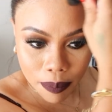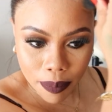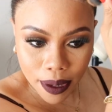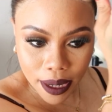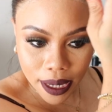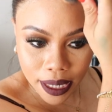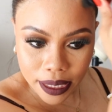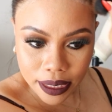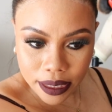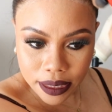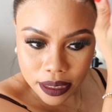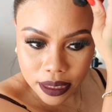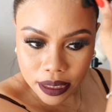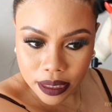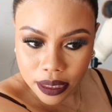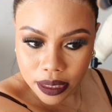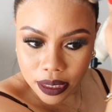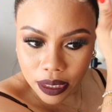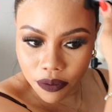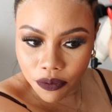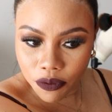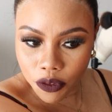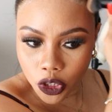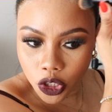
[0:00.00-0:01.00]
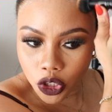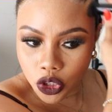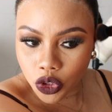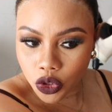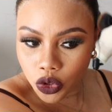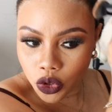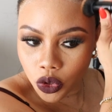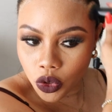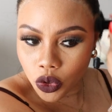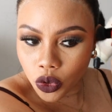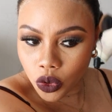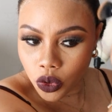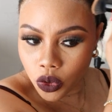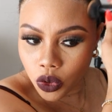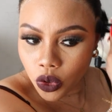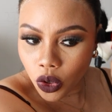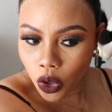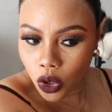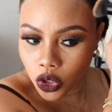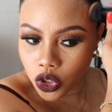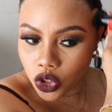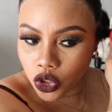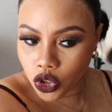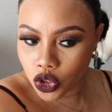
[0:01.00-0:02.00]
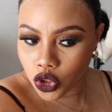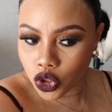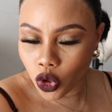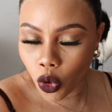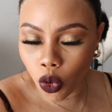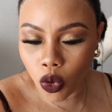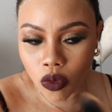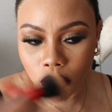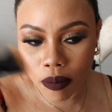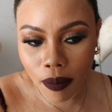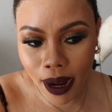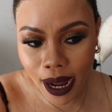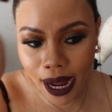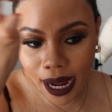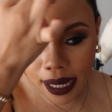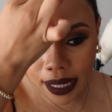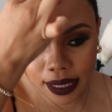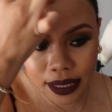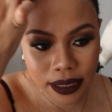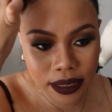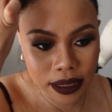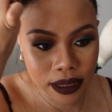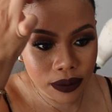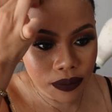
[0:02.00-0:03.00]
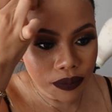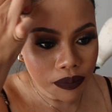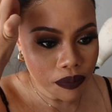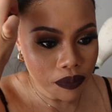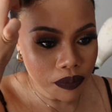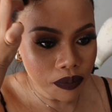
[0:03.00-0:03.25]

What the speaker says: But if you do or don't mind